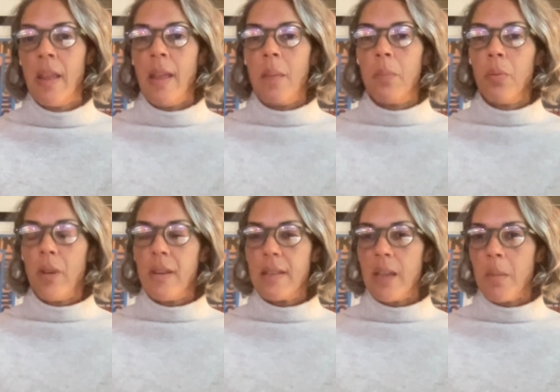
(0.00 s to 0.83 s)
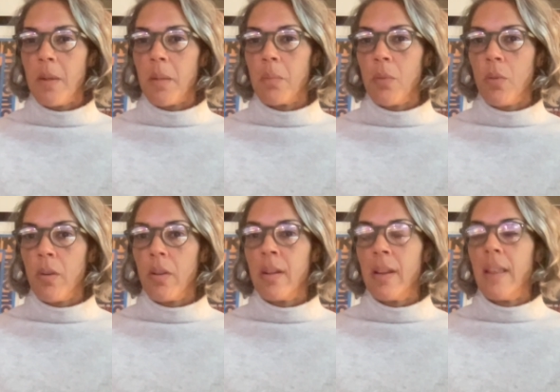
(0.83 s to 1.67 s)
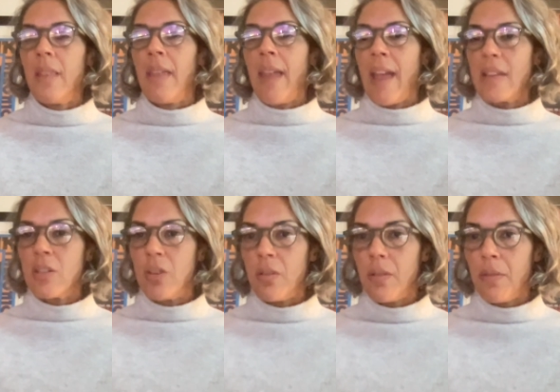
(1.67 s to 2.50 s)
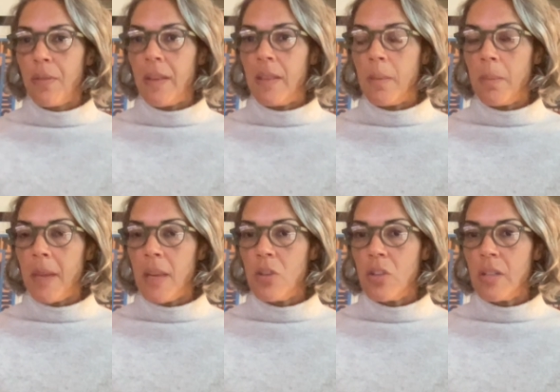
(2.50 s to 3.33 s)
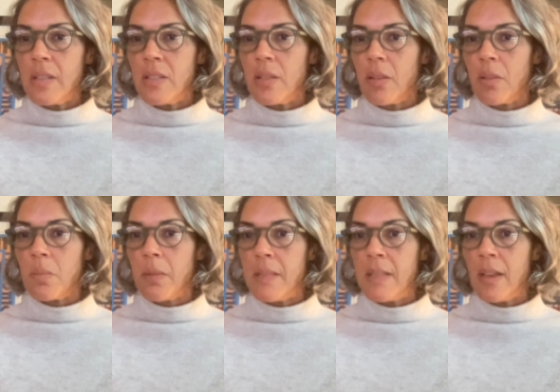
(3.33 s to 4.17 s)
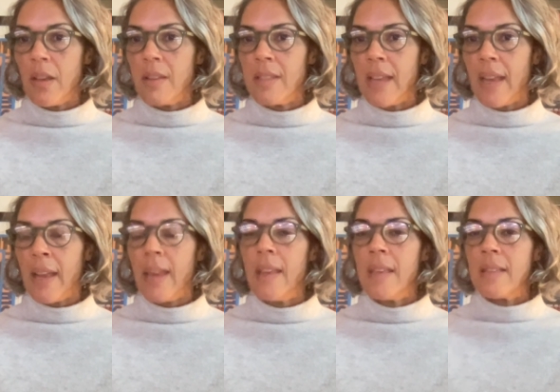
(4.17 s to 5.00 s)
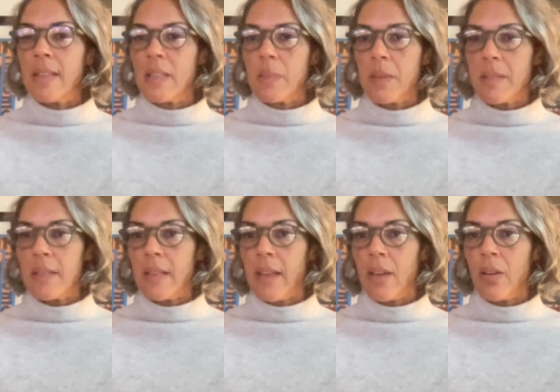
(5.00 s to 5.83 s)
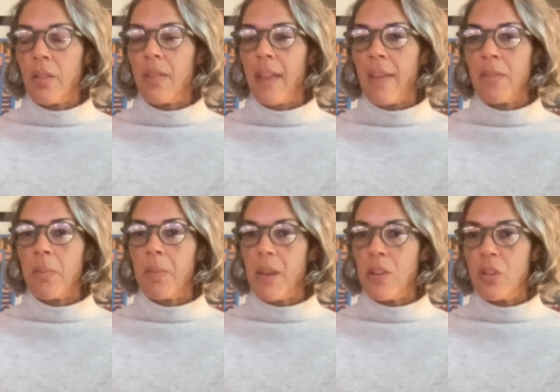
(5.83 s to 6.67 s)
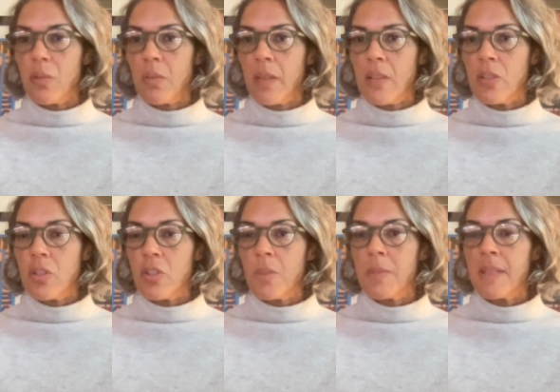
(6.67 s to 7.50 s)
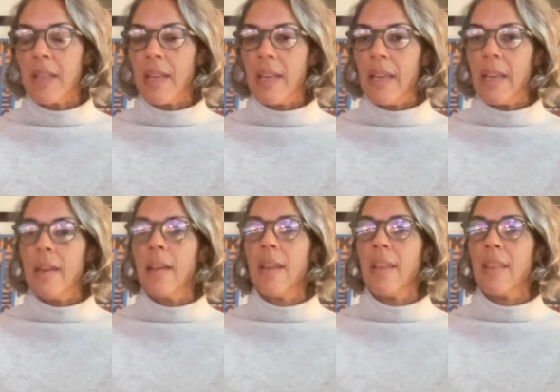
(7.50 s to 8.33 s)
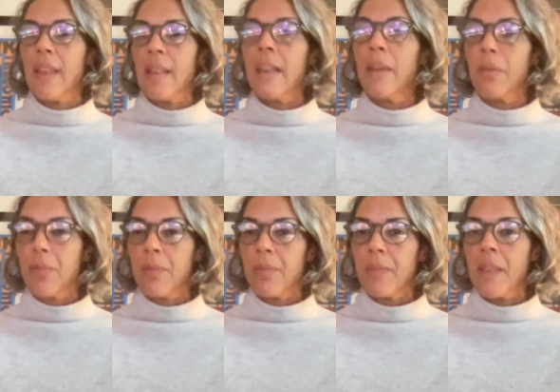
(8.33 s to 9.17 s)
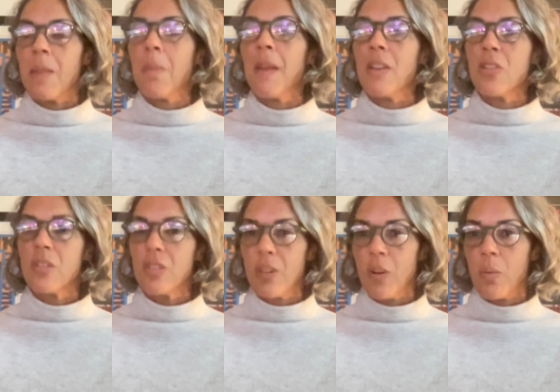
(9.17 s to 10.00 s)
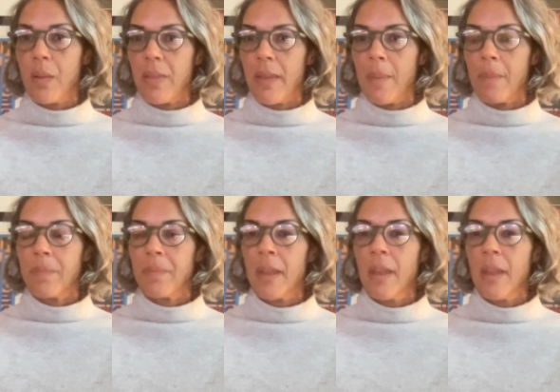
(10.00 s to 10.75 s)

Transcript: Employees come on board, they ask you to feed them patients, so they're busy all day. 6 months later, they have the patient relationships they need and they leave, and the patients go with them.